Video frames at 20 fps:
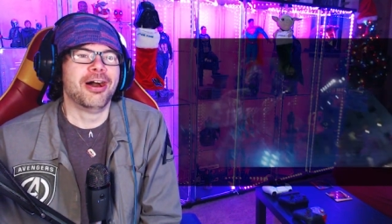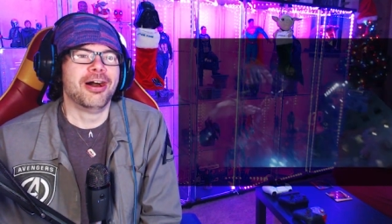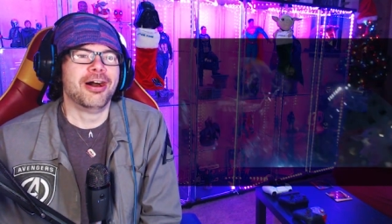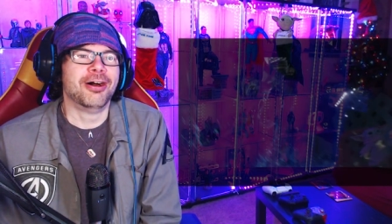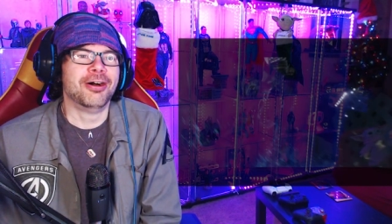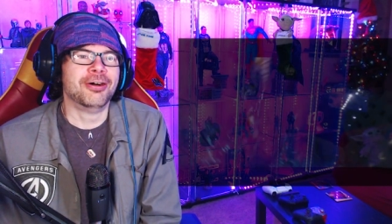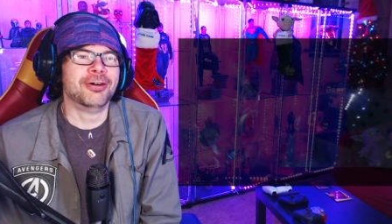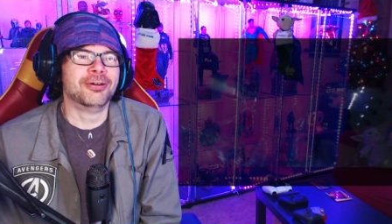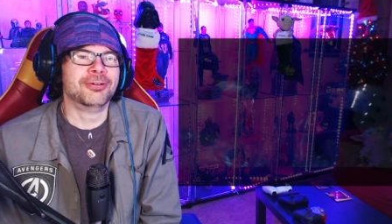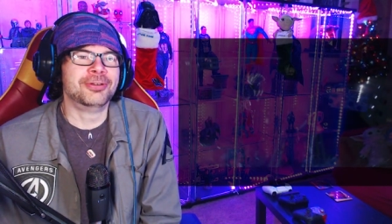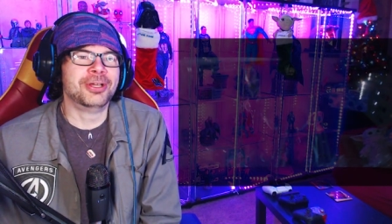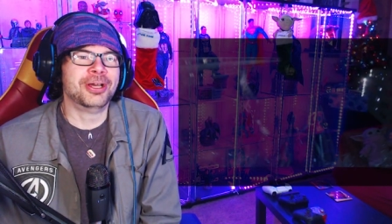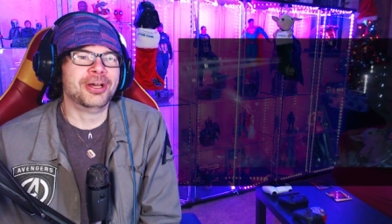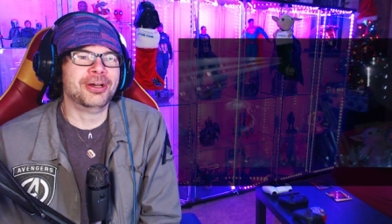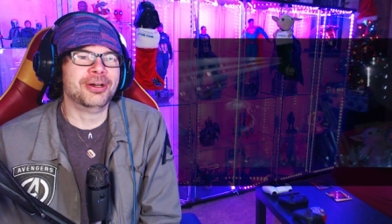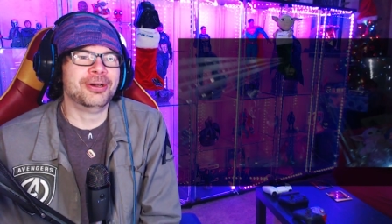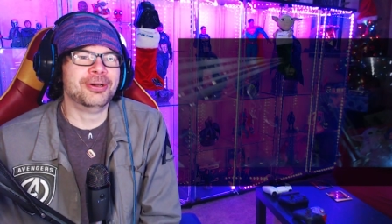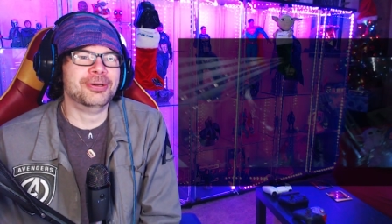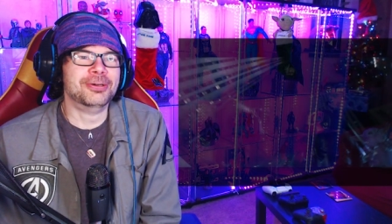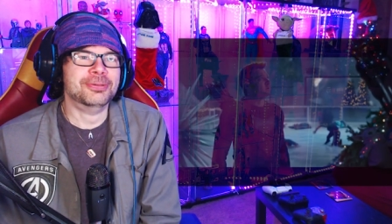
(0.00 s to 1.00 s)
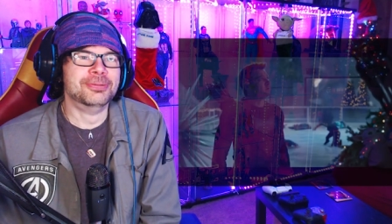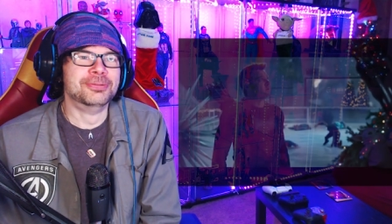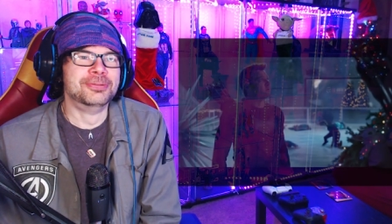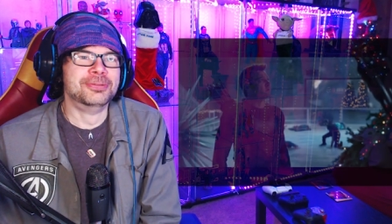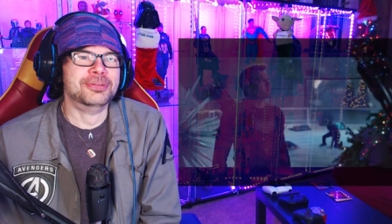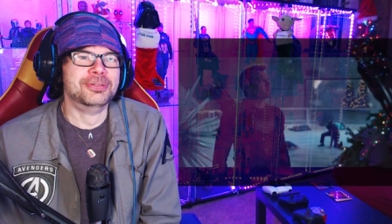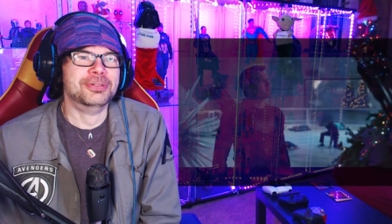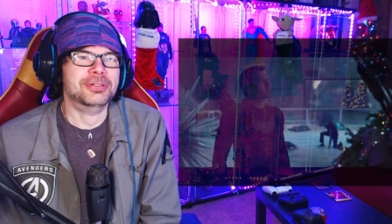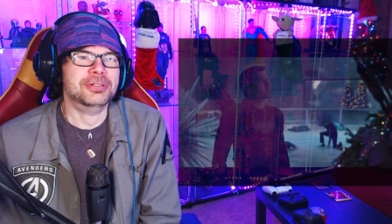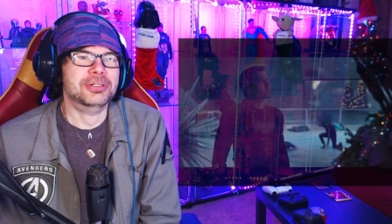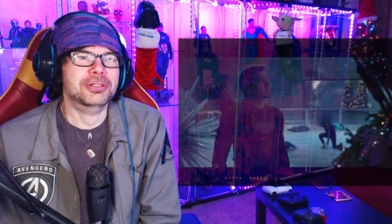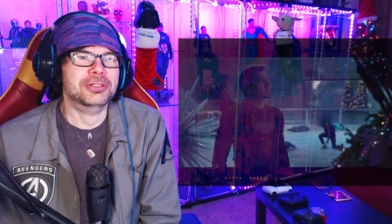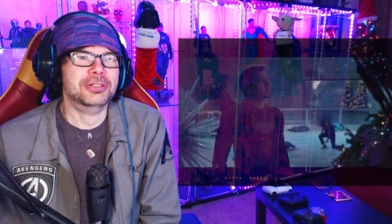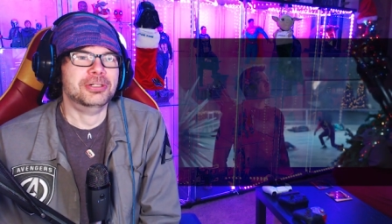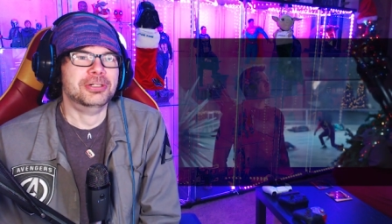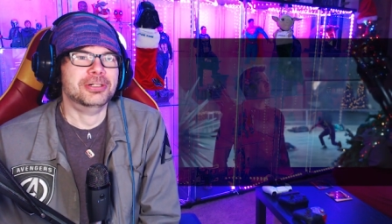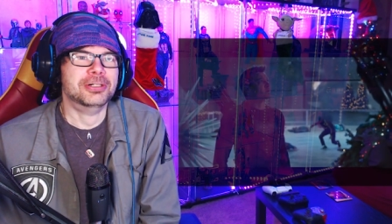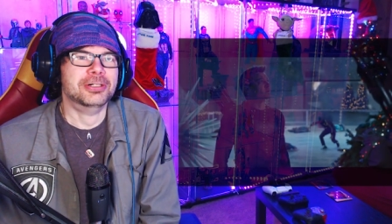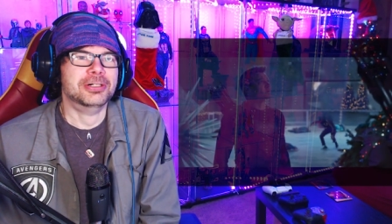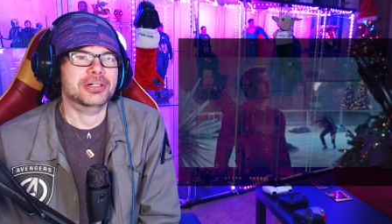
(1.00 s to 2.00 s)
oh no.
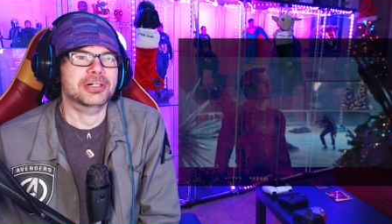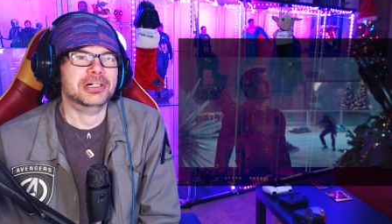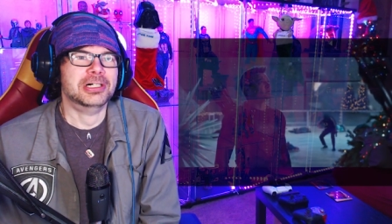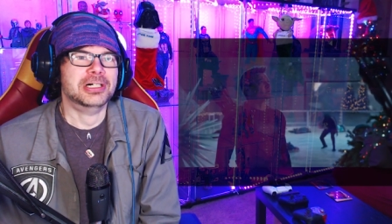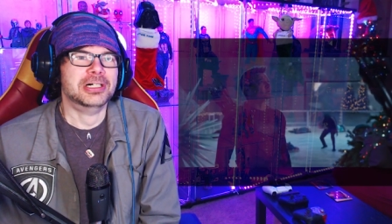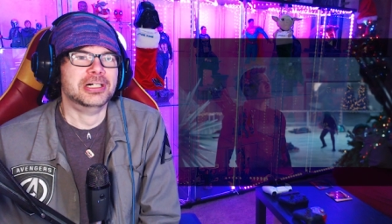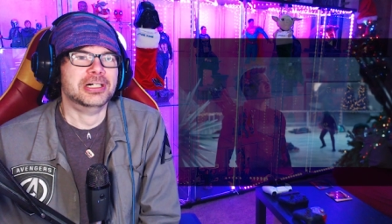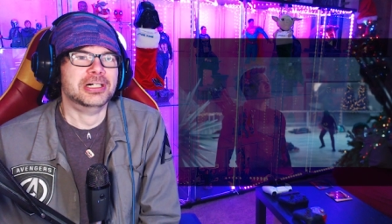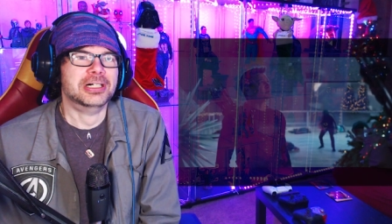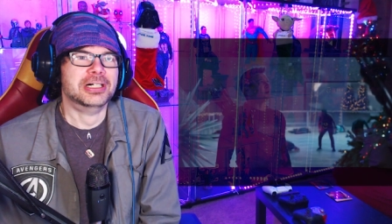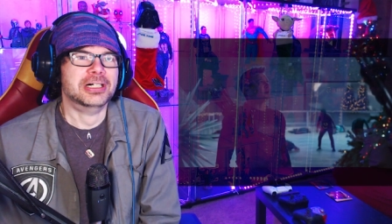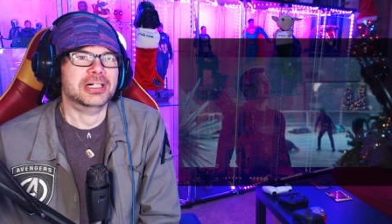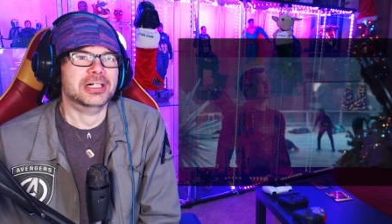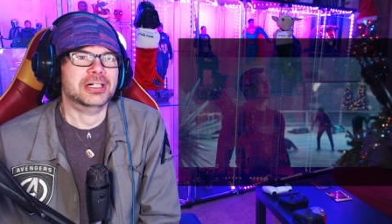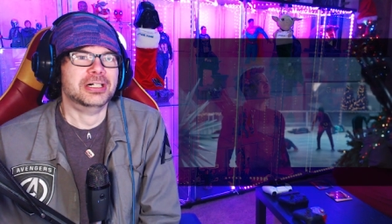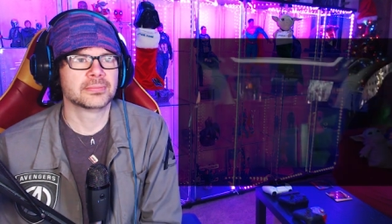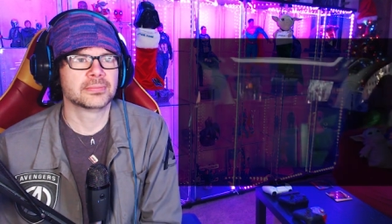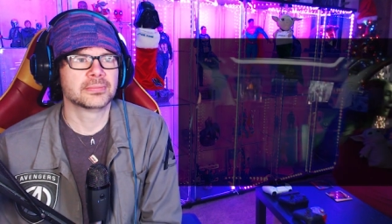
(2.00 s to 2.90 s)
Well, there's that.